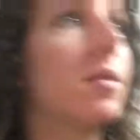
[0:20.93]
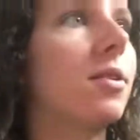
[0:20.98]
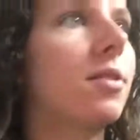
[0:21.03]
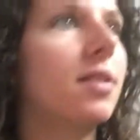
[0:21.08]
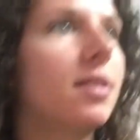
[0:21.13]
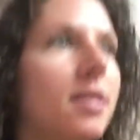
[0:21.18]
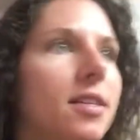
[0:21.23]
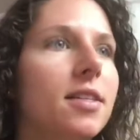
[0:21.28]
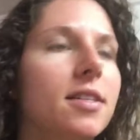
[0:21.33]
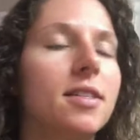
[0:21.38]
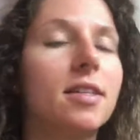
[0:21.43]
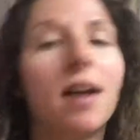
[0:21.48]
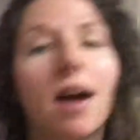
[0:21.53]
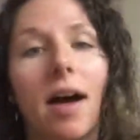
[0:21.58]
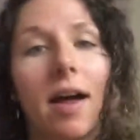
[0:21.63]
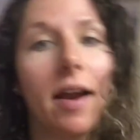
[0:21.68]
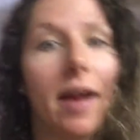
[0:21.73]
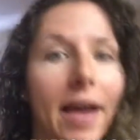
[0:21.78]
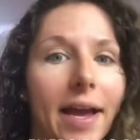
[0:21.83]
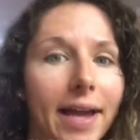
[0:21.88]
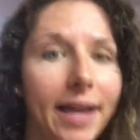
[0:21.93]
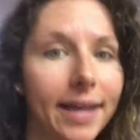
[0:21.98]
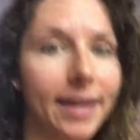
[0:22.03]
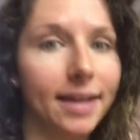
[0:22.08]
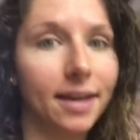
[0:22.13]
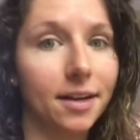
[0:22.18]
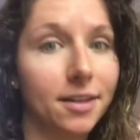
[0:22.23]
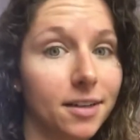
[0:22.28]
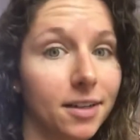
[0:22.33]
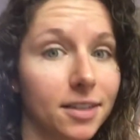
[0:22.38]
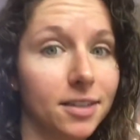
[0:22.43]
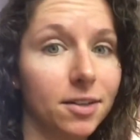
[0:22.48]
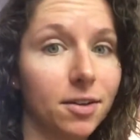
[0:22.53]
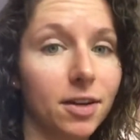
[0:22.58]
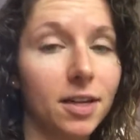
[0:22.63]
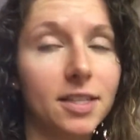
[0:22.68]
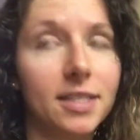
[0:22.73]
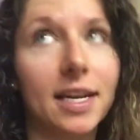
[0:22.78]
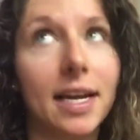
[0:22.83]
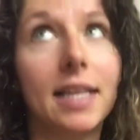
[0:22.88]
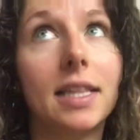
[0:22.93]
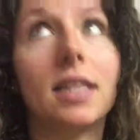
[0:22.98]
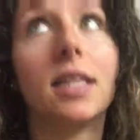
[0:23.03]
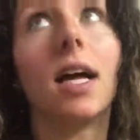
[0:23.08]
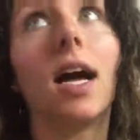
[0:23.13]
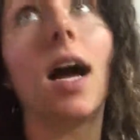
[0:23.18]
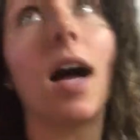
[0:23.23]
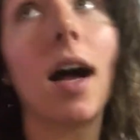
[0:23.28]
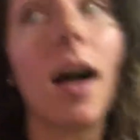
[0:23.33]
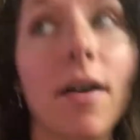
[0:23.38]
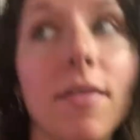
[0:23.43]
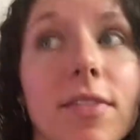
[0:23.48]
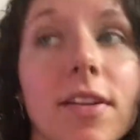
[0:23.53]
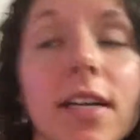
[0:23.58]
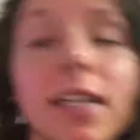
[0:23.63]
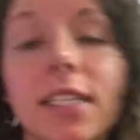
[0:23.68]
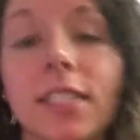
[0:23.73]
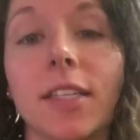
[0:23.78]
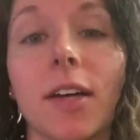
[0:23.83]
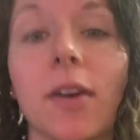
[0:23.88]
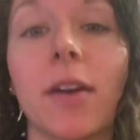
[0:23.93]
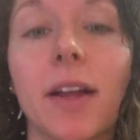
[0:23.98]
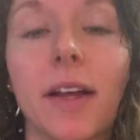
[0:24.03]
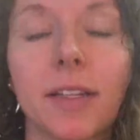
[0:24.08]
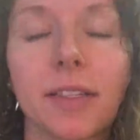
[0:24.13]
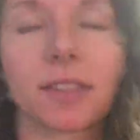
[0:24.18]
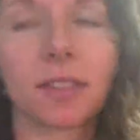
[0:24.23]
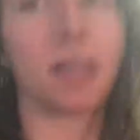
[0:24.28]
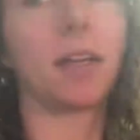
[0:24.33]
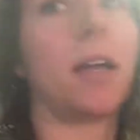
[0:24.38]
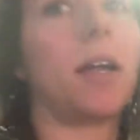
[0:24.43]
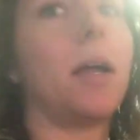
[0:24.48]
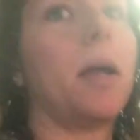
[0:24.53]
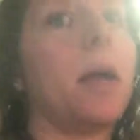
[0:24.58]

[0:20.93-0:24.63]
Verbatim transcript: So this is not hating on Dunkin' Donuts. I love Dunkin' Donuts.